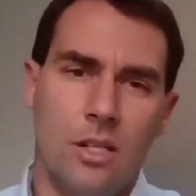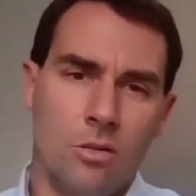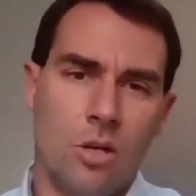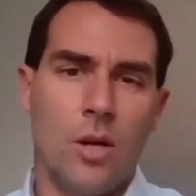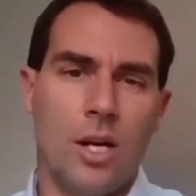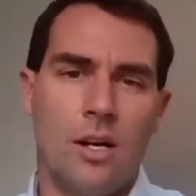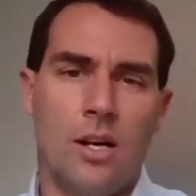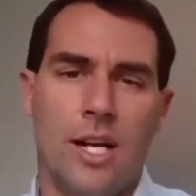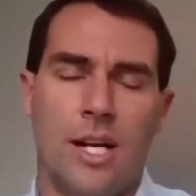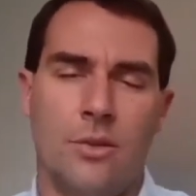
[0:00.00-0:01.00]
going
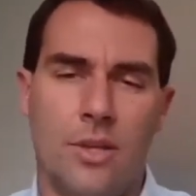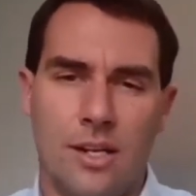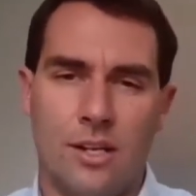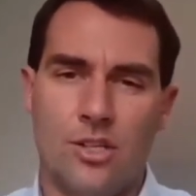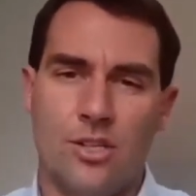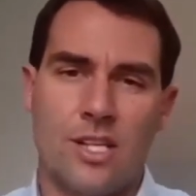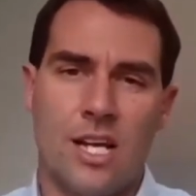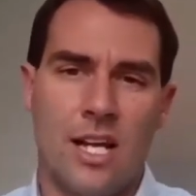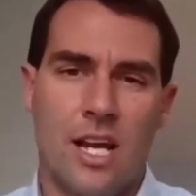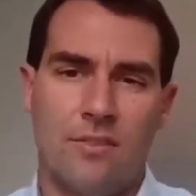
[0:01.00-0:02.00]
on out there. You just
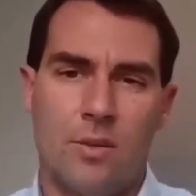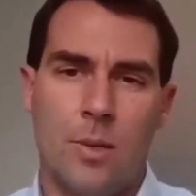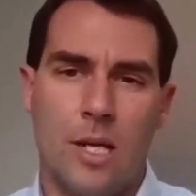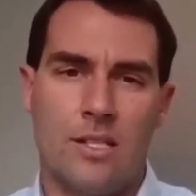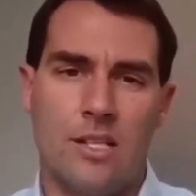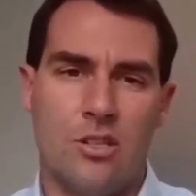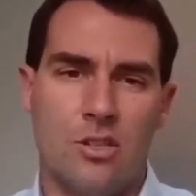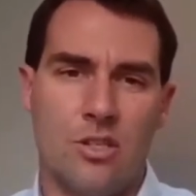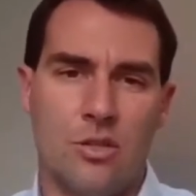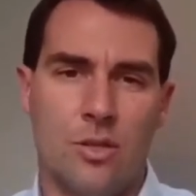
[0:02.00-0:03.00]
kind of have to pay
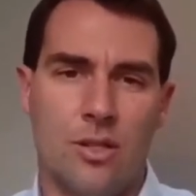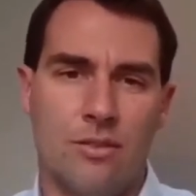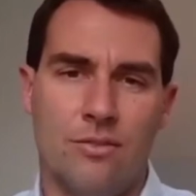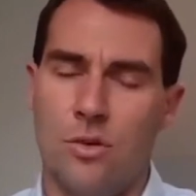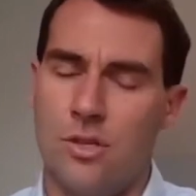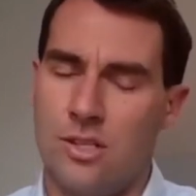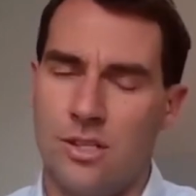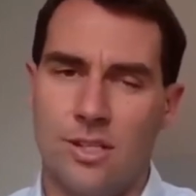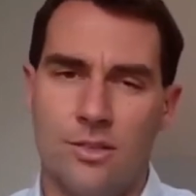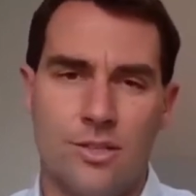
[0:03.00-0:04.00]
attention to it.
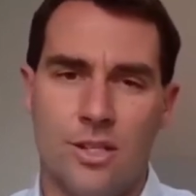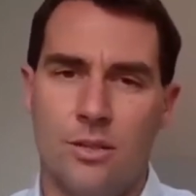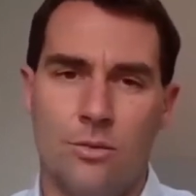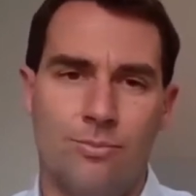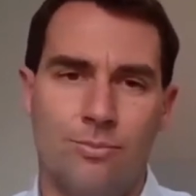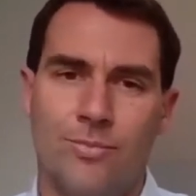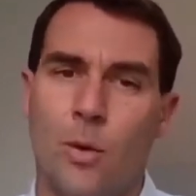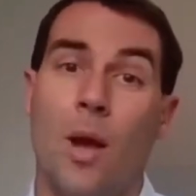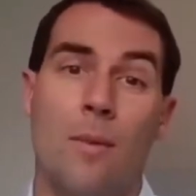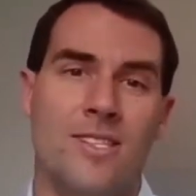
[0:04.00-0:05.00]
Unfortunately, there's no
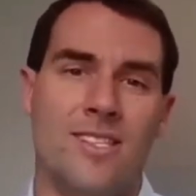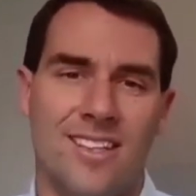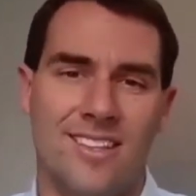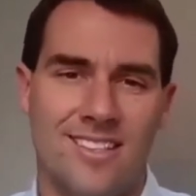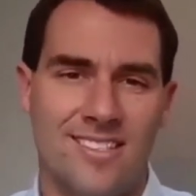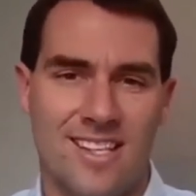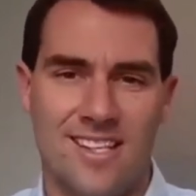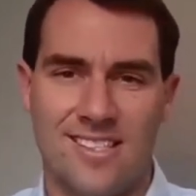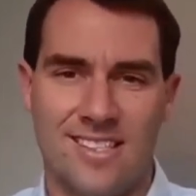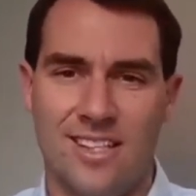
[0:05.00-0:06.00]
website that
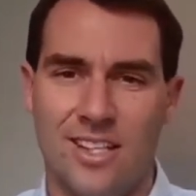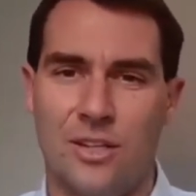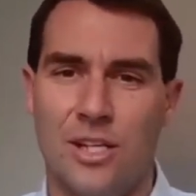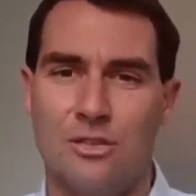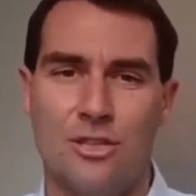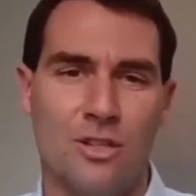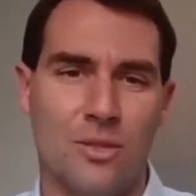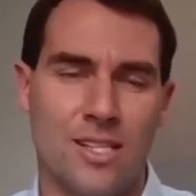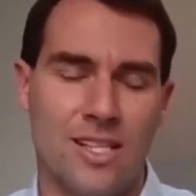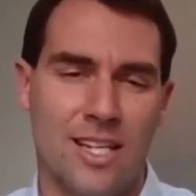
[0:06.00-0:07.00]
says, here's the
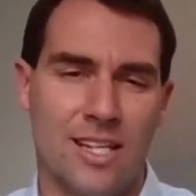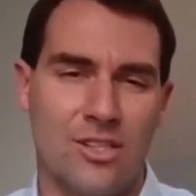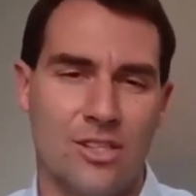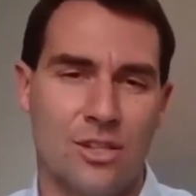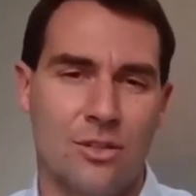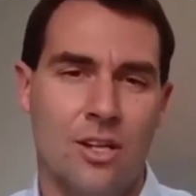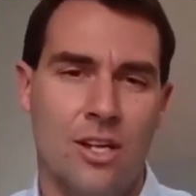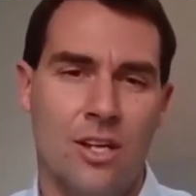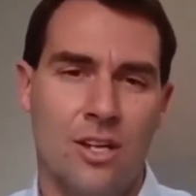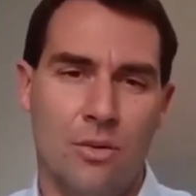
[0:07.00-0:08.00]
newest thing. So
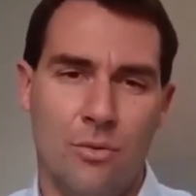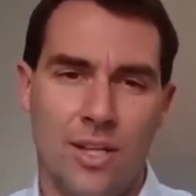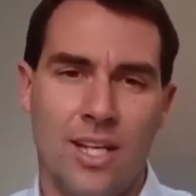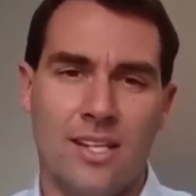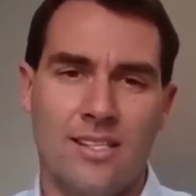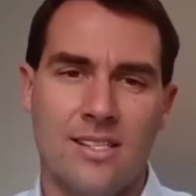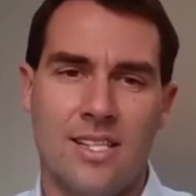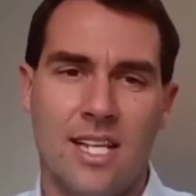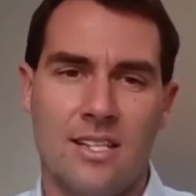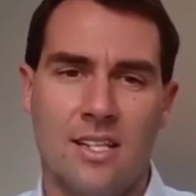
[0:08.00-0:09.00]
you really got to
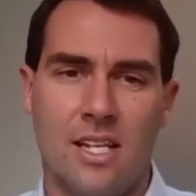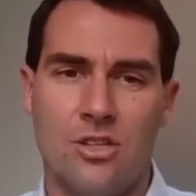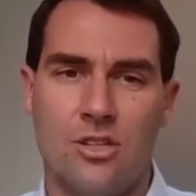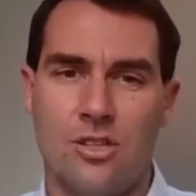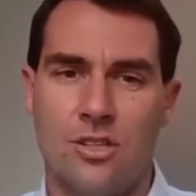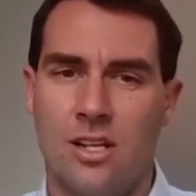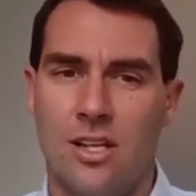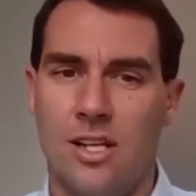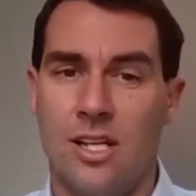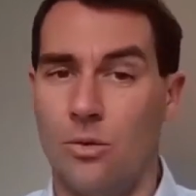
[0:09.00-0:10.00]
stay in touch
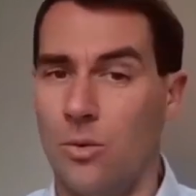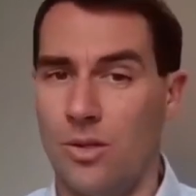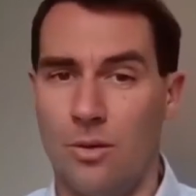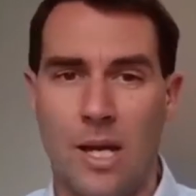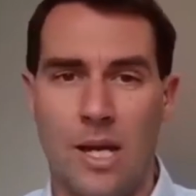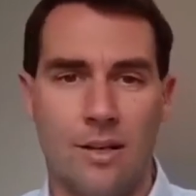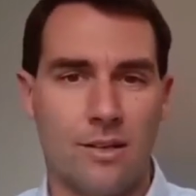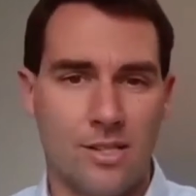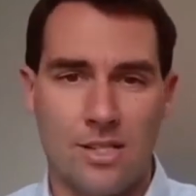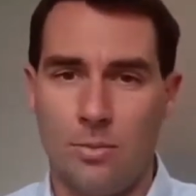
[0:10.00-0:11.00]
either with your
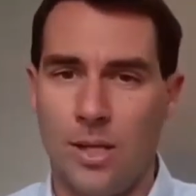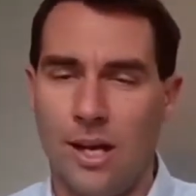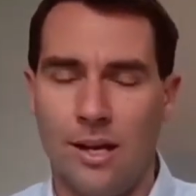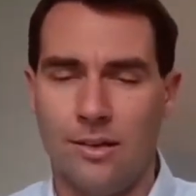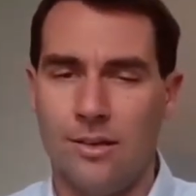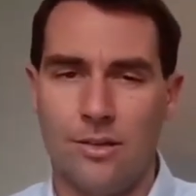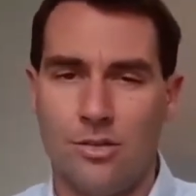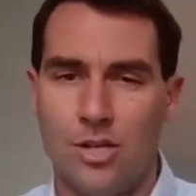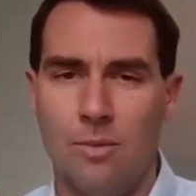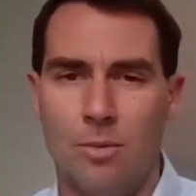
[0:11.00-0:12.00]
banker, CPA, or
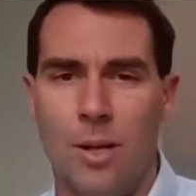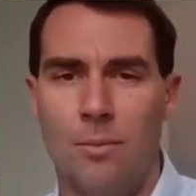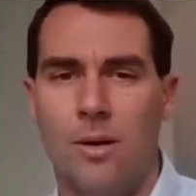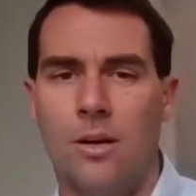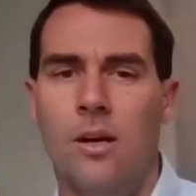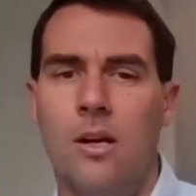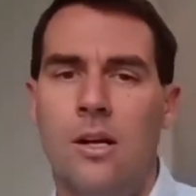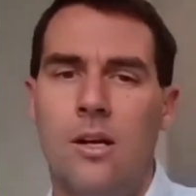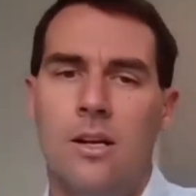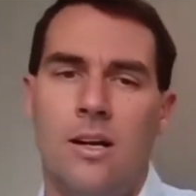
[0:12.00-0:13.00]
chamber member,
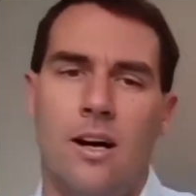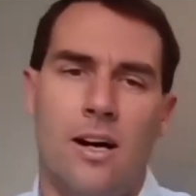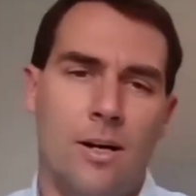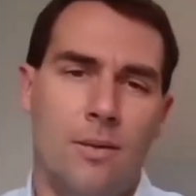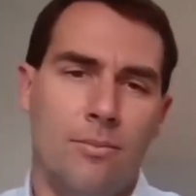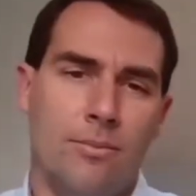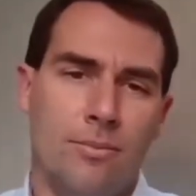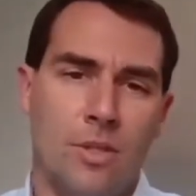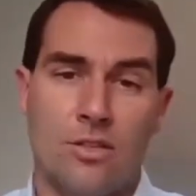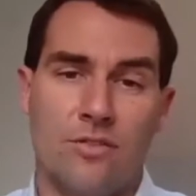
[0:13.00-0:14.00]

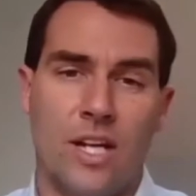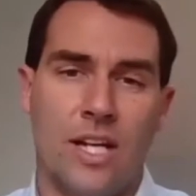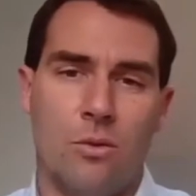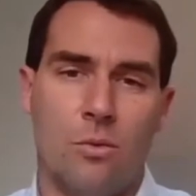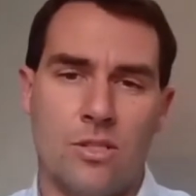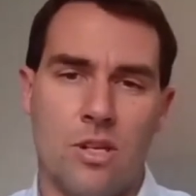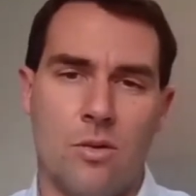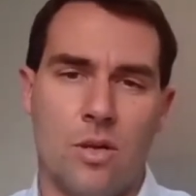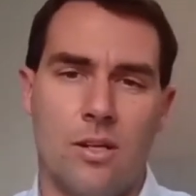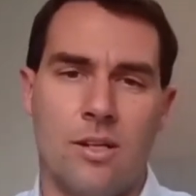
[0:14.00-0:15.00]
to find out what's
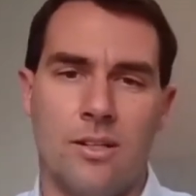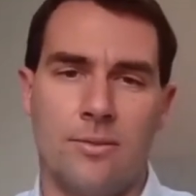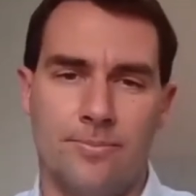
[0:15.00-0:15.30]
going on.